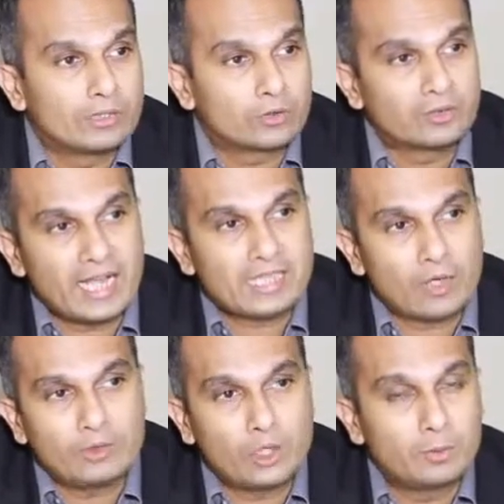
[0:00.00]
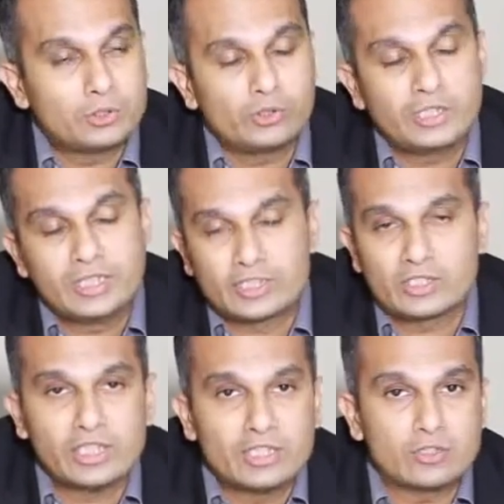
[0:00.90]
So that's how the opportunity has
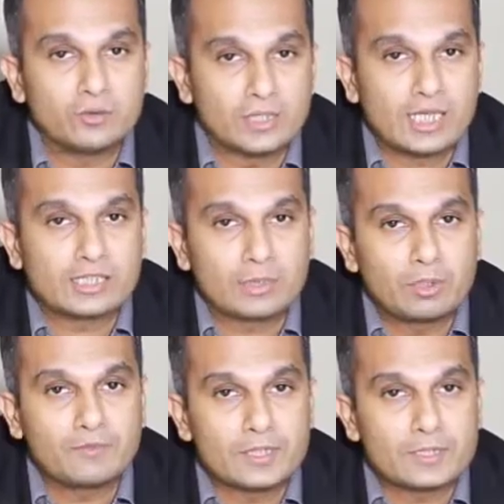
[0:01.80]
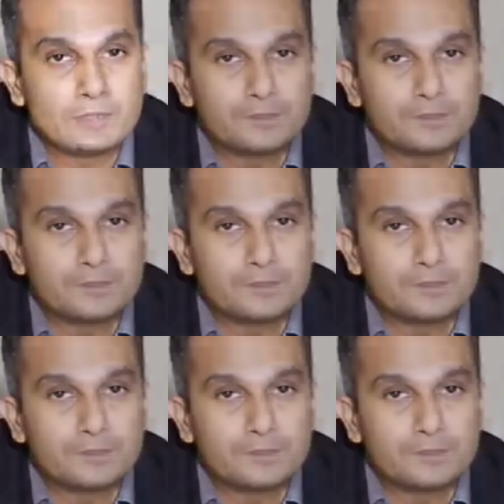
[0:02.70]
changed over the last couple of years.